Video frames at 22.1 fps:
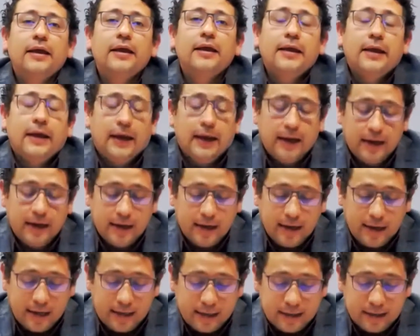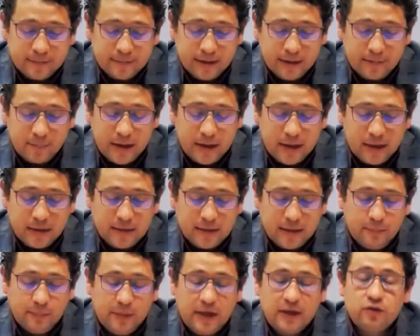action to
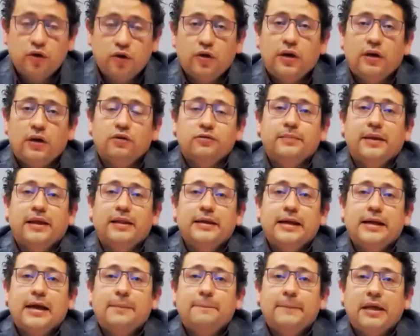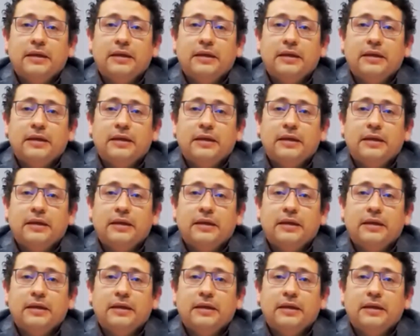promote transparency